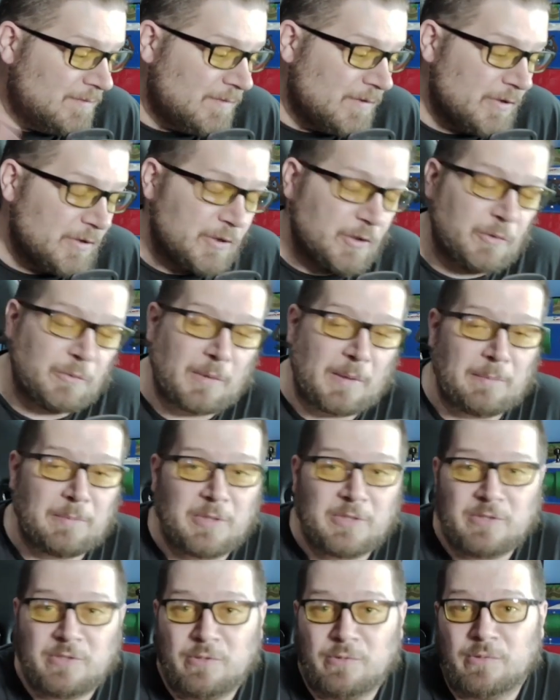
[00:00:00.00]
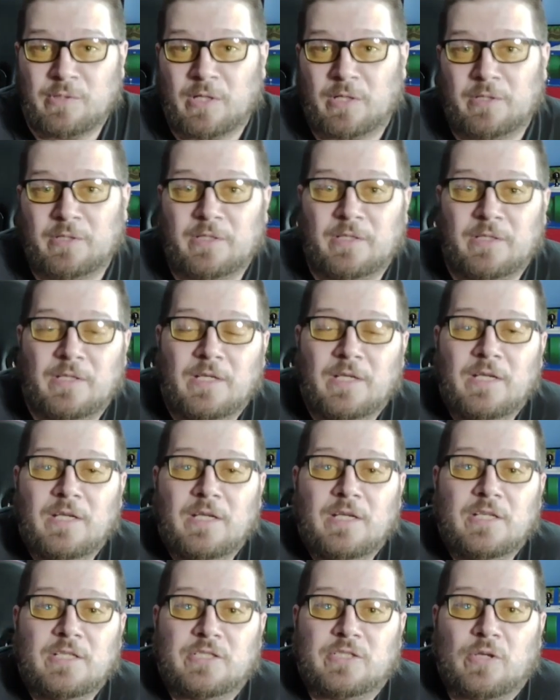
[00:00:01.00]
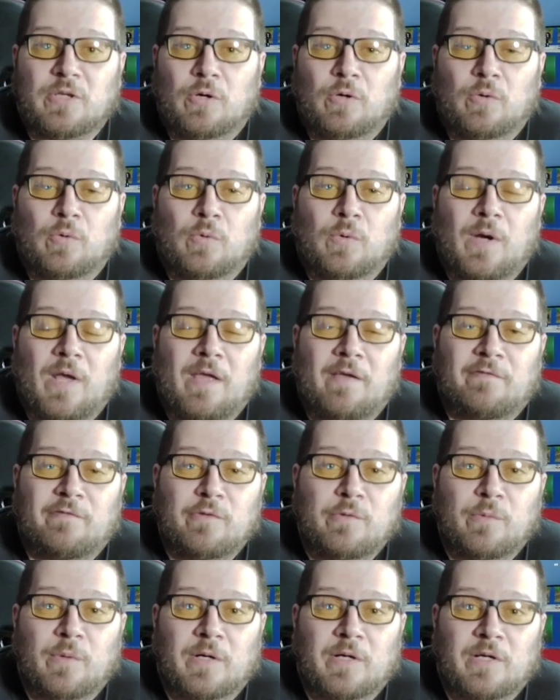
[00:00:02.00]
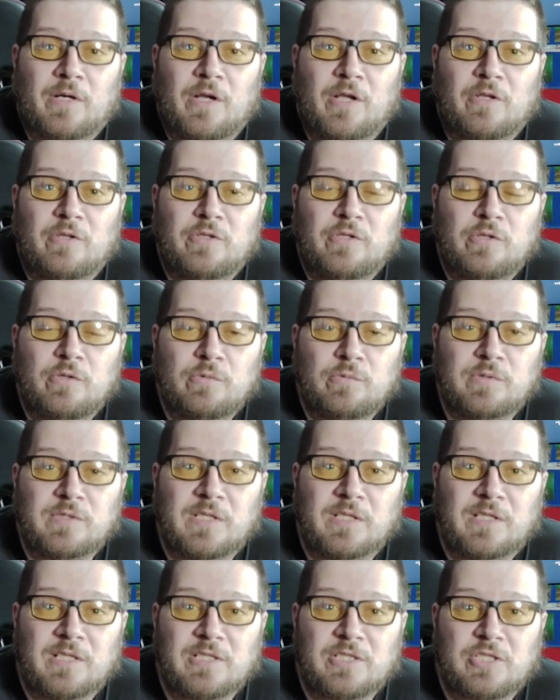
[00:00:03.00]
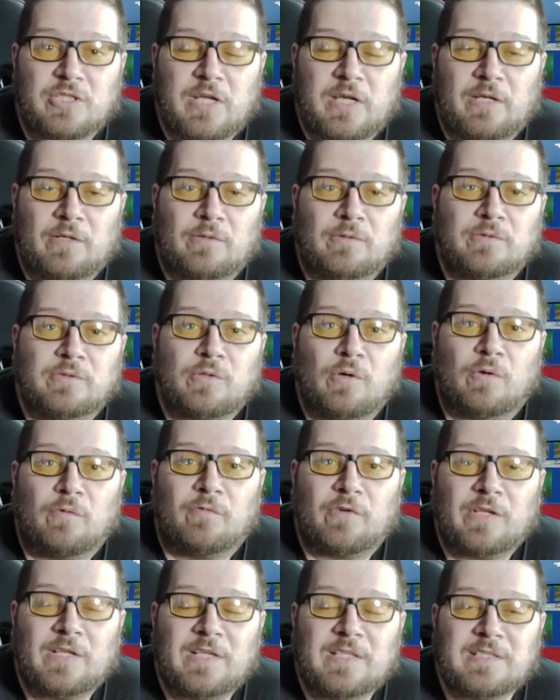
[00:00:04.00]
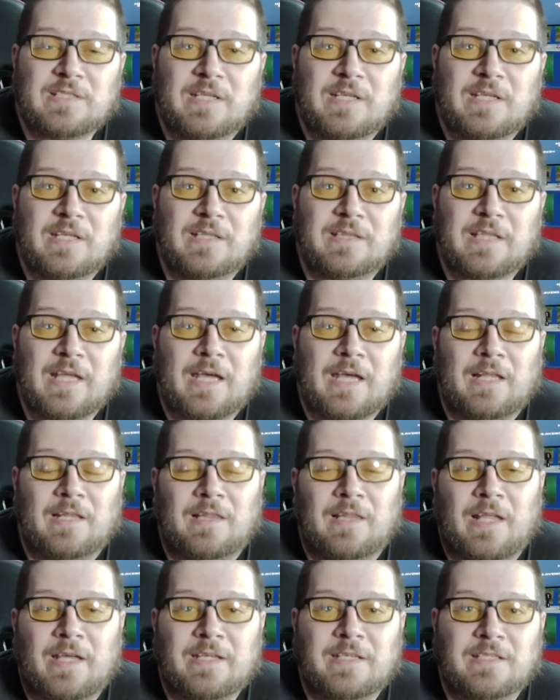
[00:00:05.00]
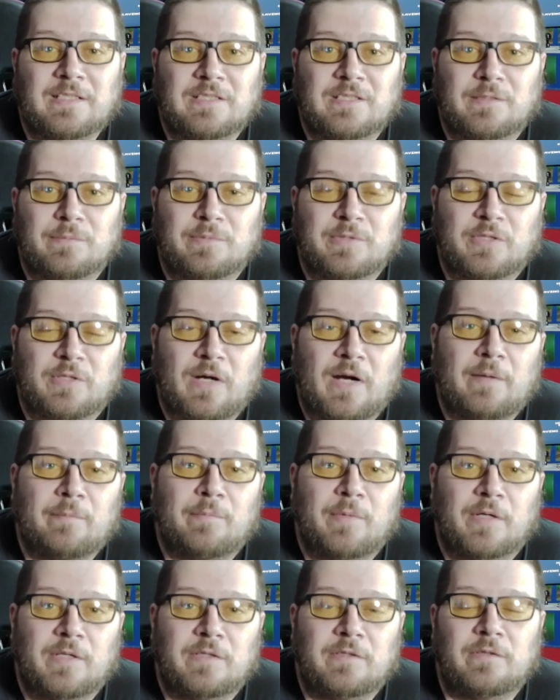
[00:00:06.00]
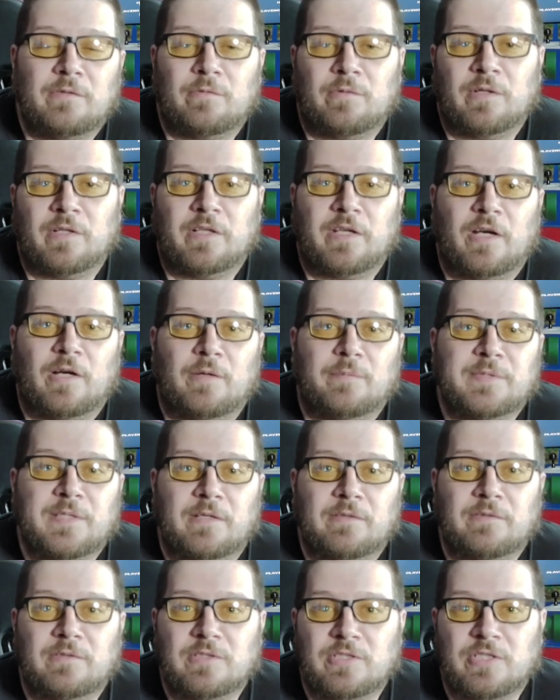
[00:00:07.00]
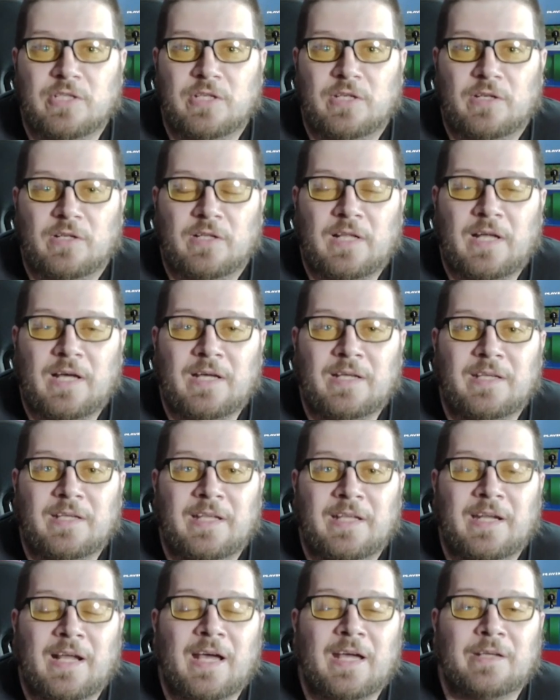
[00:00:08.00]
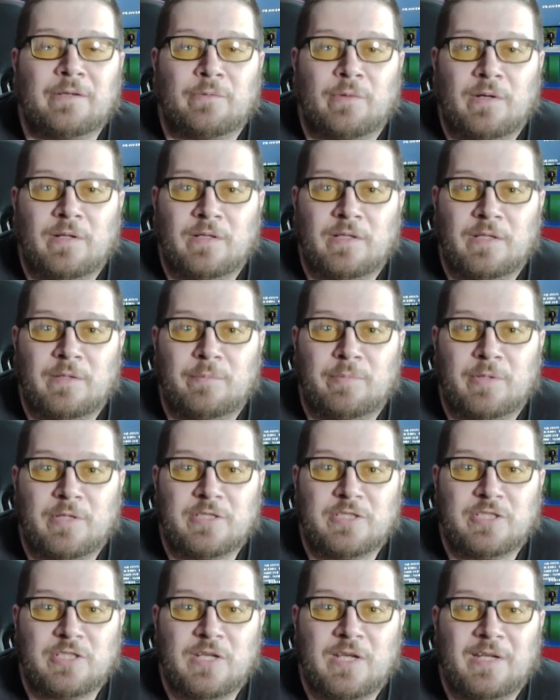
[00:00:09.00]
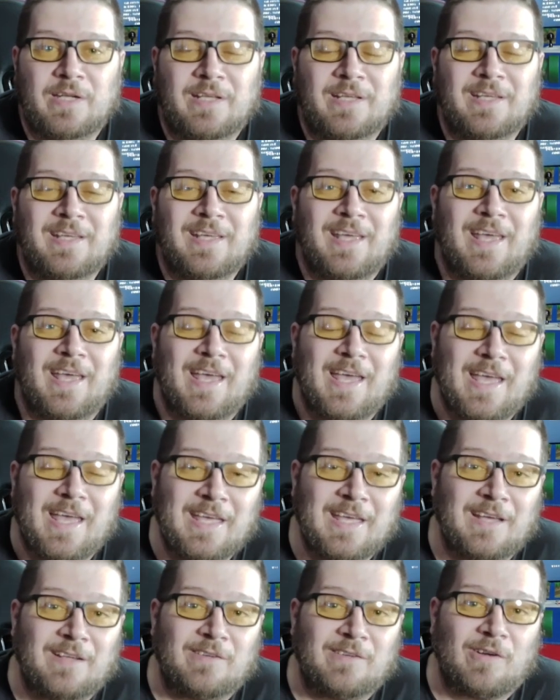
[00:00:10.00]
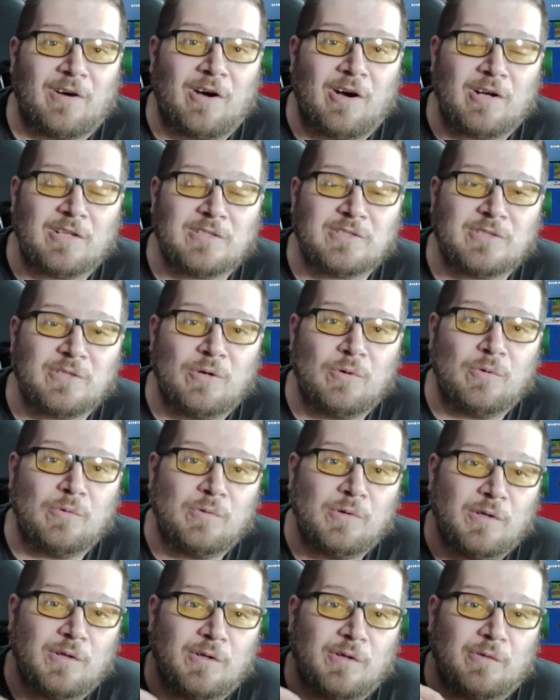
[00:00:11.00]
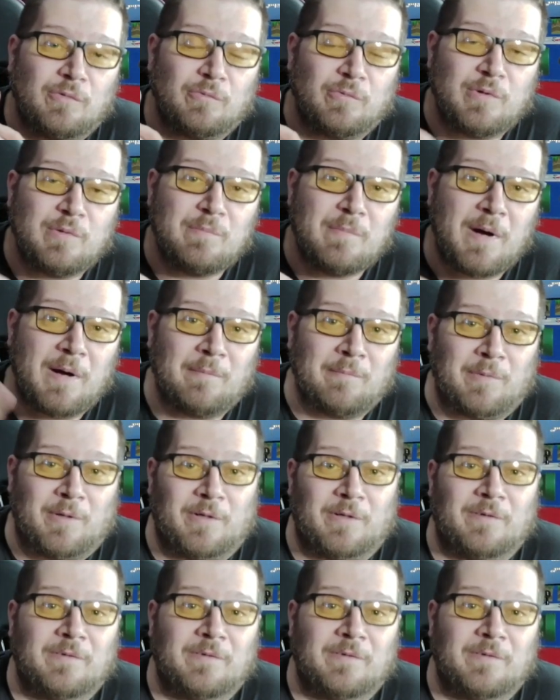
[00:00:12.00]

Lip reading: the Gremlin 2 cart. So if you are new to this channel, don't forget to hit that like and subscribe button. It really helps out this channel a lot, and I greatly appreciate it. And also, remember,